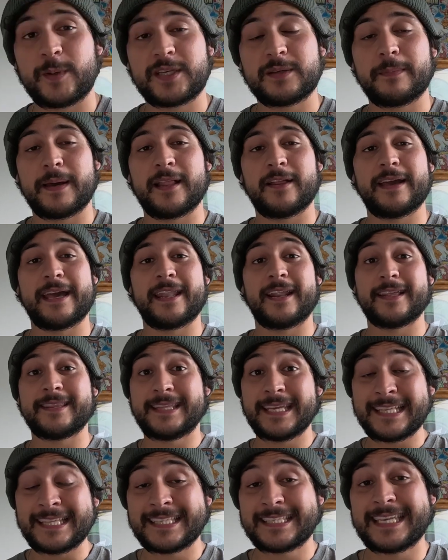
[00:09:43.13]
squishmallow and I
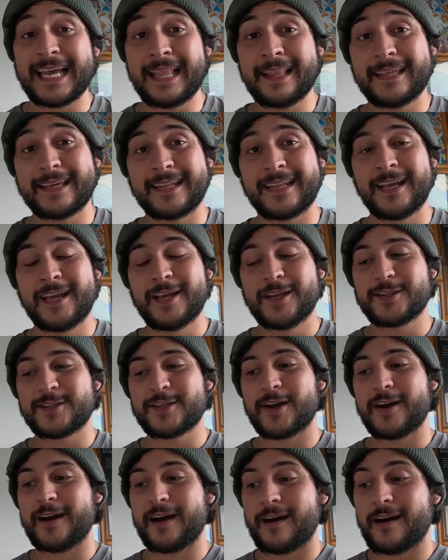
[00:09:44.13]
did sell it.
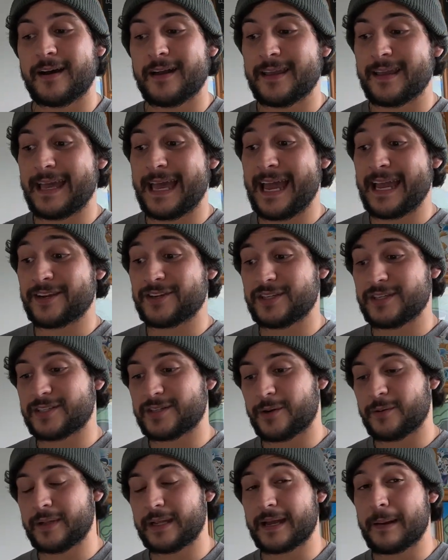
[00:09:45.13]
So I actually
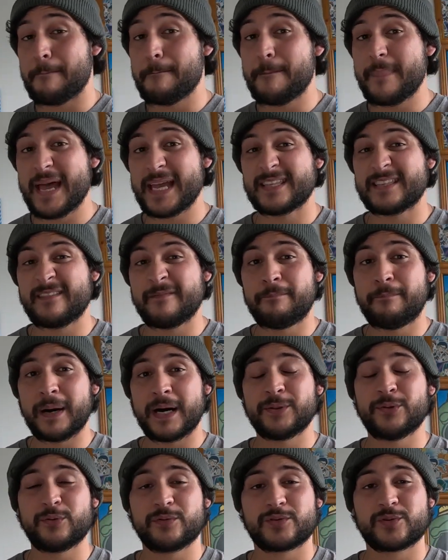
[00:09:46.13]
sold like a massive
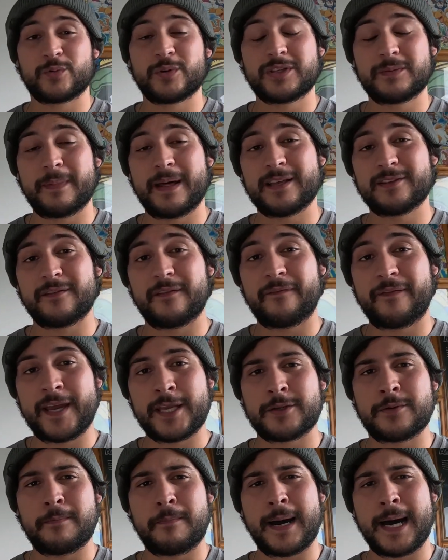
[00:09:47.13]
bundle of squishmallows on
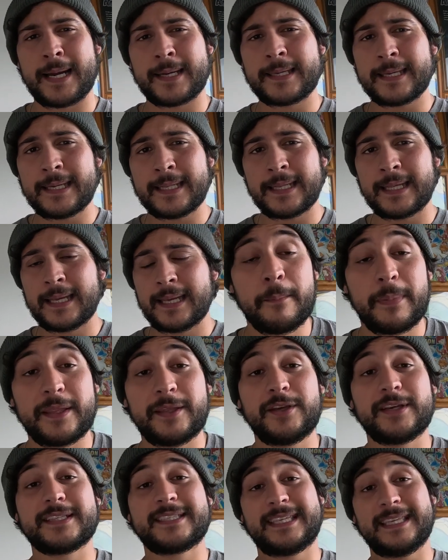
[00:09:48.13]
Facebook Market.
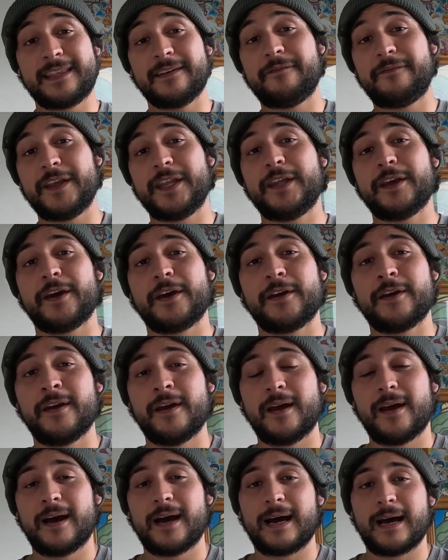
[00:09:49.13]
But you can see the video
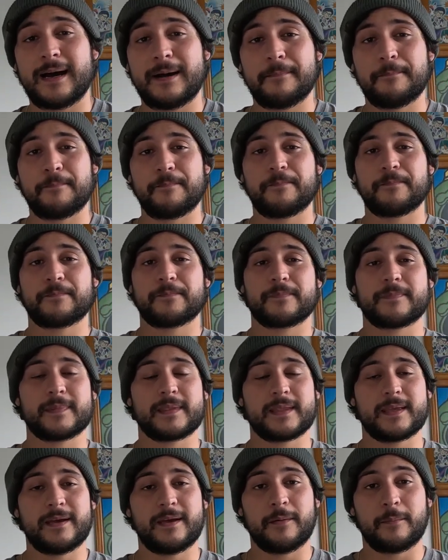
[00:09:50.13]
um,
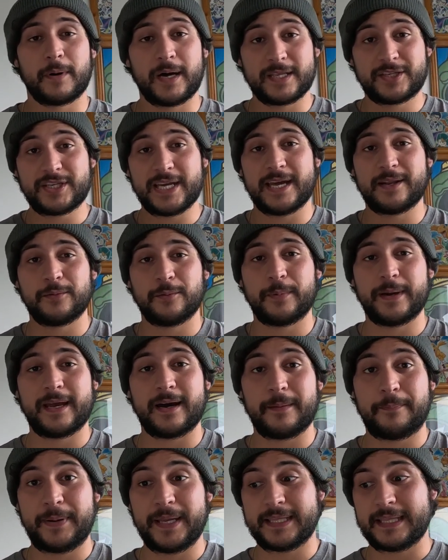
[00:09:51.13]
on my channel
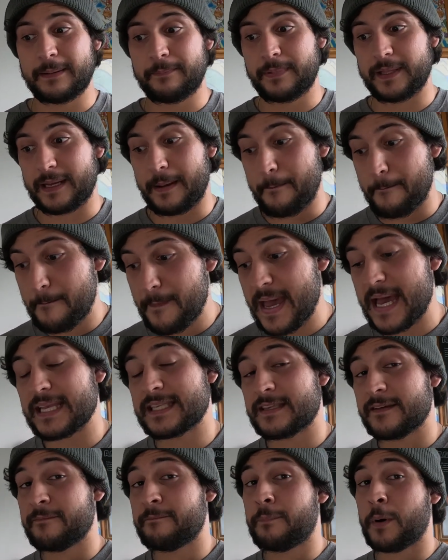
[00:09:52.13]
where I picked up like a
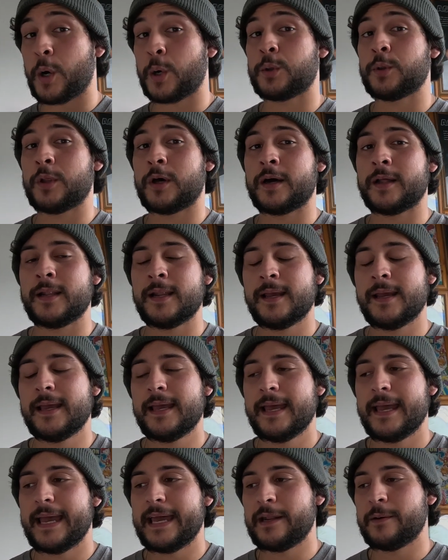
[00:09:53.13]
massive bulk lot.
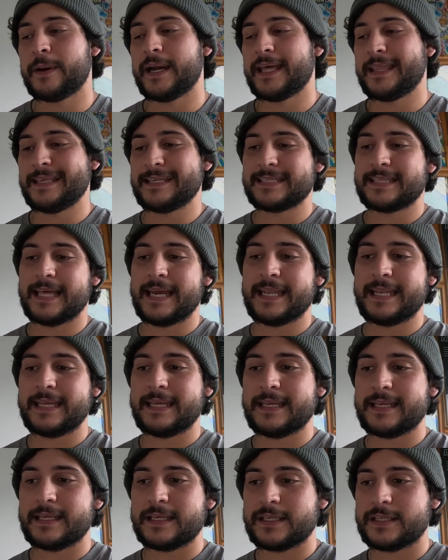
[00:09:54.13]
Anyway, this
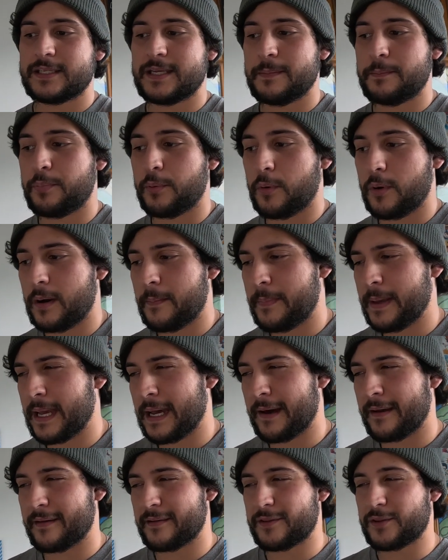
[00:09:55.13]
lady, she bought
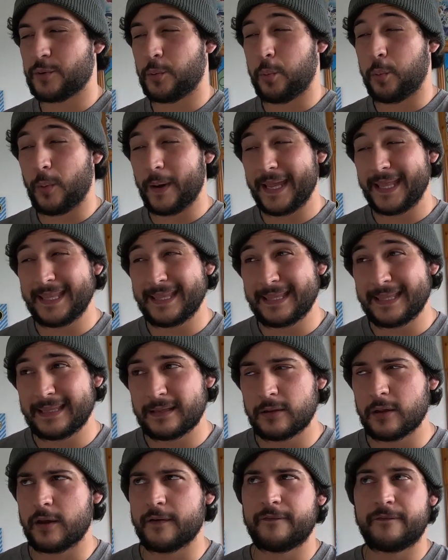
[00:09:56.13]
about
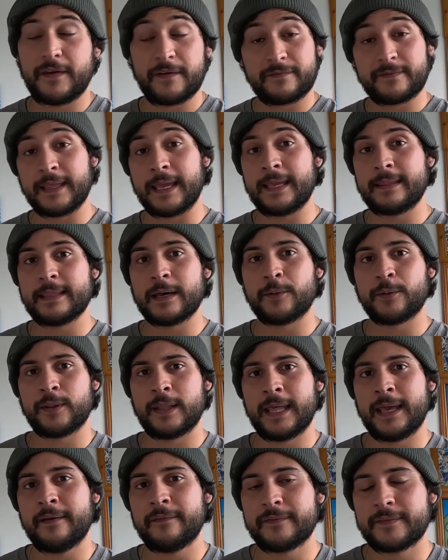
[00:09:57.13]
20, no, 15 that were
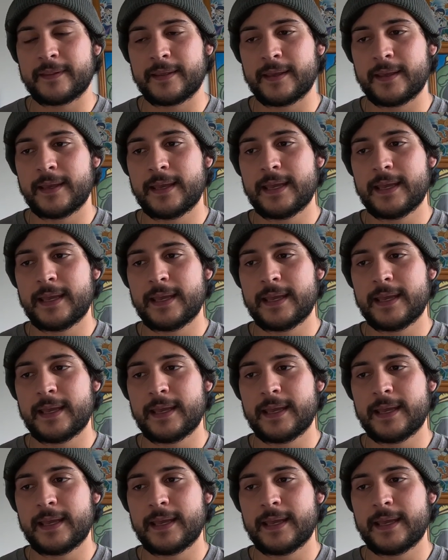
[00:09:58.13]
left